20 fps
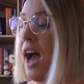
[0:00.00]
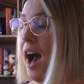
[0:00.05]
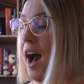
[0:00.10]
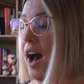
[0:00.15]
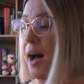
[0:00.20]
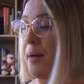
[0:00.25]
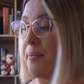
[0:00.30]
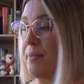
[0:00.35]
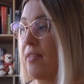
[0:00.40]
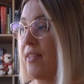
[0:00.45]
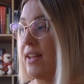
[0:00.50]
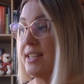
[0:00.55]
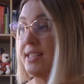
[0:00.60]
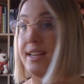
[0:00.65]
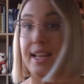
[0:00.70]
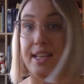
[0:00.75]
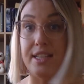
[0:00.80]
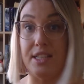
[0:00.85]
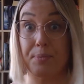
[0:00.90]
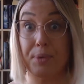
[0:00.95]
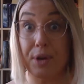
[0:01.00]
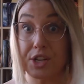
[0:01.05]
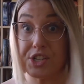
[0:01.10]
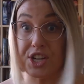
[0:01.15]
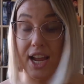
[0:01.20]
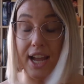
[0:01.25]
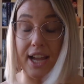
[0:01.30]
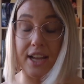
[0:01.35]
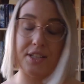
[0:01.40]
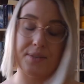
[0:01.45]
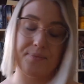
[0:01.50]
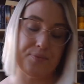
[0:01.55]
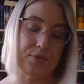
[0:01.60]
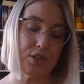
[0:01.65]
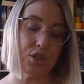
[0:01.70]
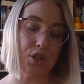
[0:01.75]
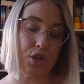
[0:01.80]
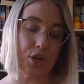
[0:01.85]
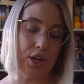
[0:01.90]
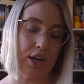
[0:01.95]
and that's an easy project.
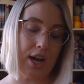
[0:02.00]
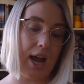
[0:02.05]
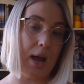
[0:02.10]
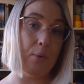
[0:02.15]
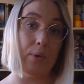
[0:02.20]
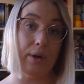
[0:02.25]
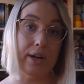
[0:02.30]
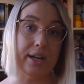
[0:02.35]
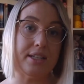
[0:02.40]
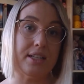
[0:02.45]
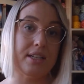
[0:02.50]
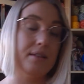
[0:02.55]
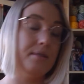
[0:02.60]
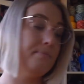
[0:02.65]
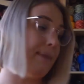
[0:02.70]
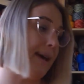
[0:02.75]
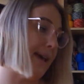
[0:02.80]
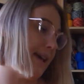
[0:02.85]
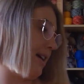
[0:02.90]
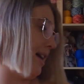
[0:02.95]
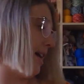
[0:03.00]
So I wanted to make